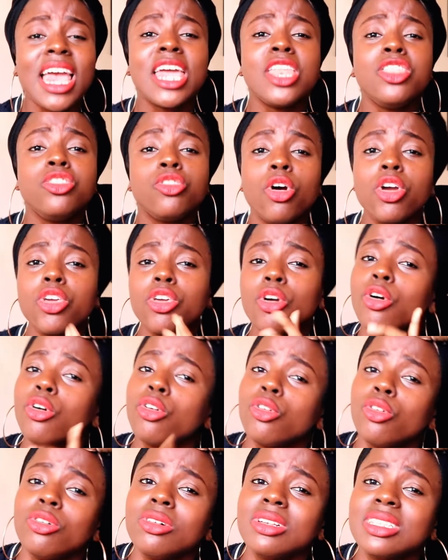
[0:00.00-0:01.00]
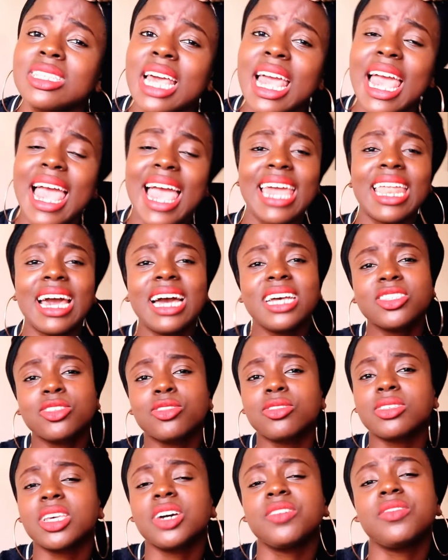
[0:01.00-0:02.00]
Know your goals and
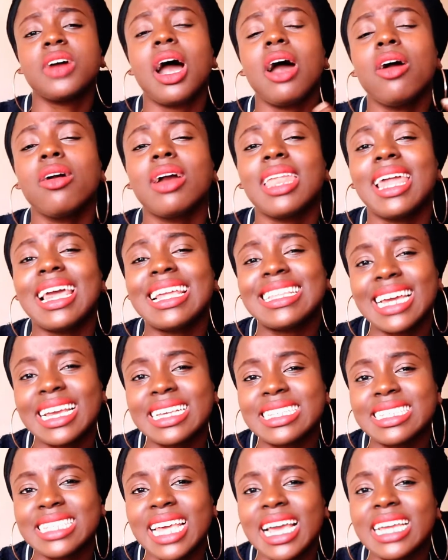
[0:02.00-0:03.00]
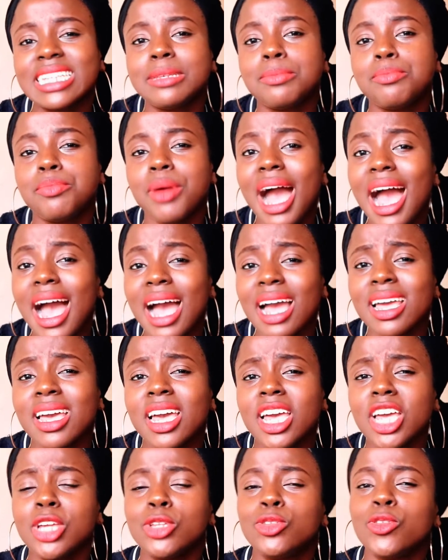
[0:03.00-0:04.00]
ask yourself, how can I dissect back
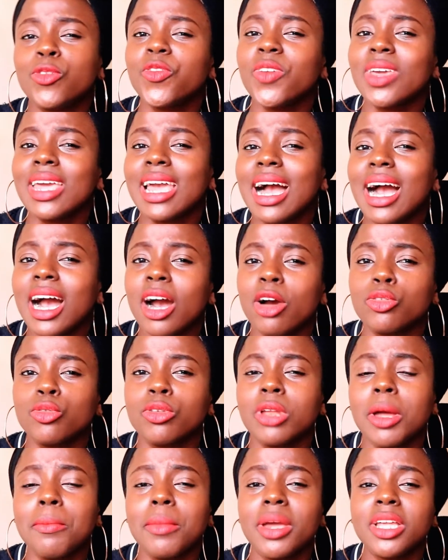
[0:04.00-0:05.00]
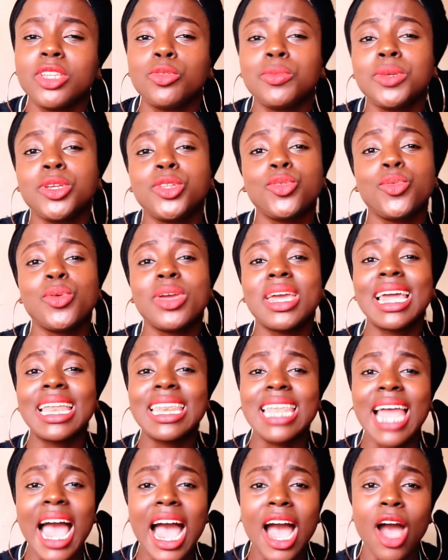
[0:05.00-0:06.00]
to figure out what I'm meant to be
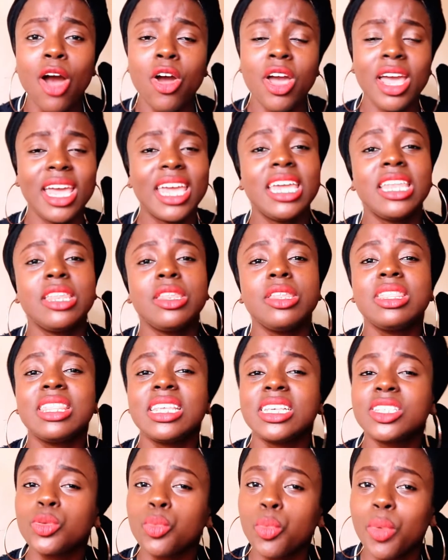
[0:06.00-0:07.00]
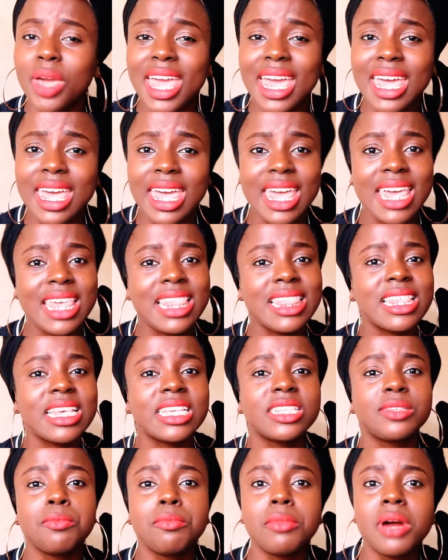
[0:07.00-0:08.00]
doing now, in this week, in
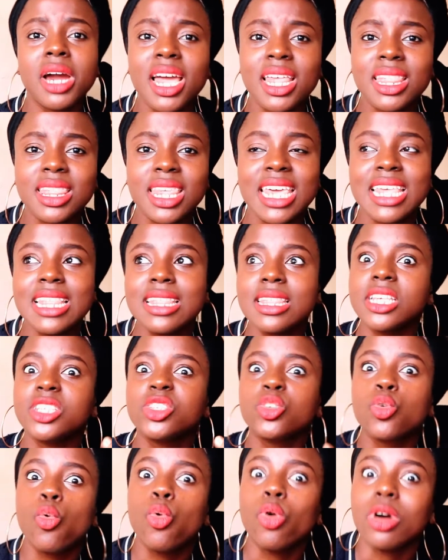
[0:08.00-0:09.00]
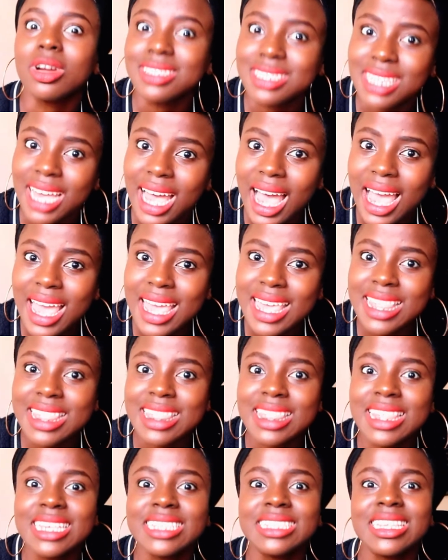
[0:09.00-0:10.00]
this month, in this quarter,
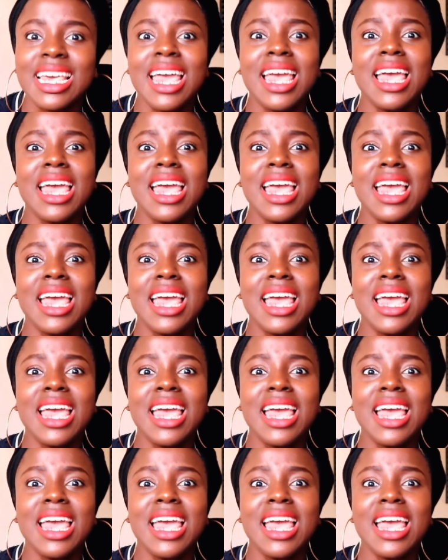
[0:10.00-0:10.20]
in this,